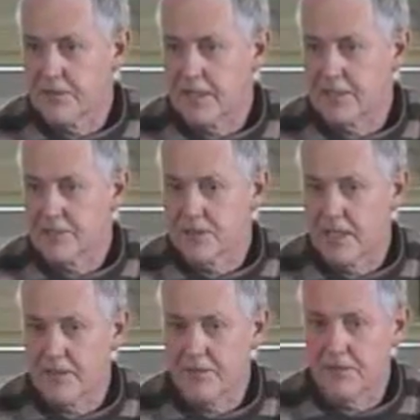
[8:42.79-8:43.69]
feeling
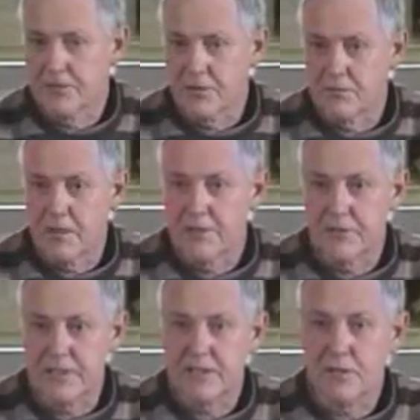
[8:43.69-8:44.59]
today from my
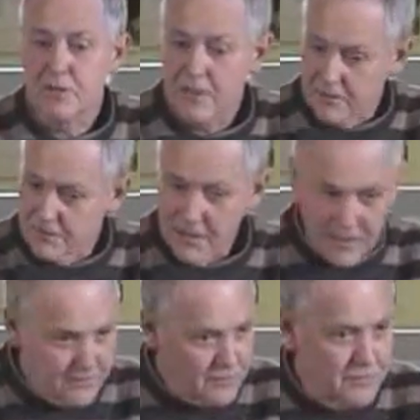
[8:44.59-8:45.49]
reading of it, and
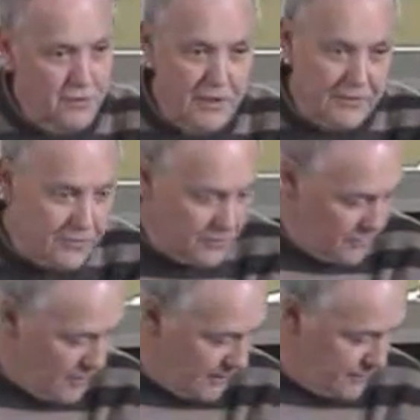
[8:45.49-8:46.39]
from your. If you
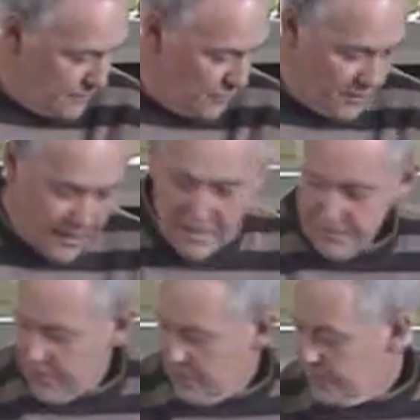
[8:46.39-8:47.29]
do have the book,
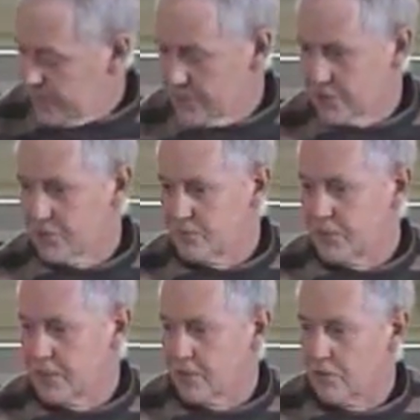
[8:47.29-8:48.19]
by all means,
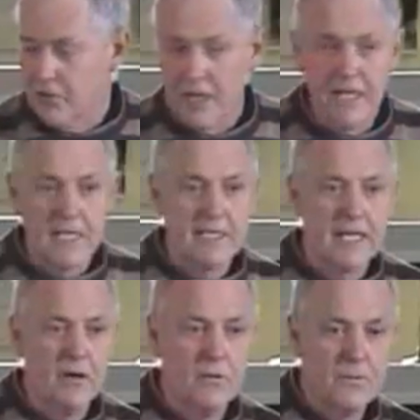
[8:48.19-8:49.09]
read along.
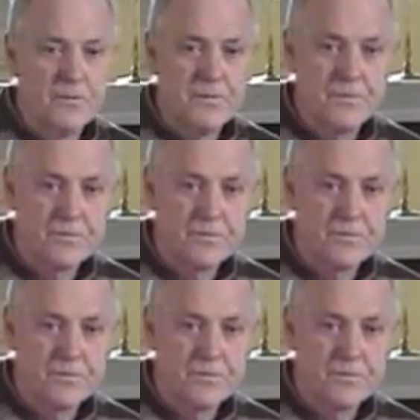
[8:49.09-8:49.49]
Now,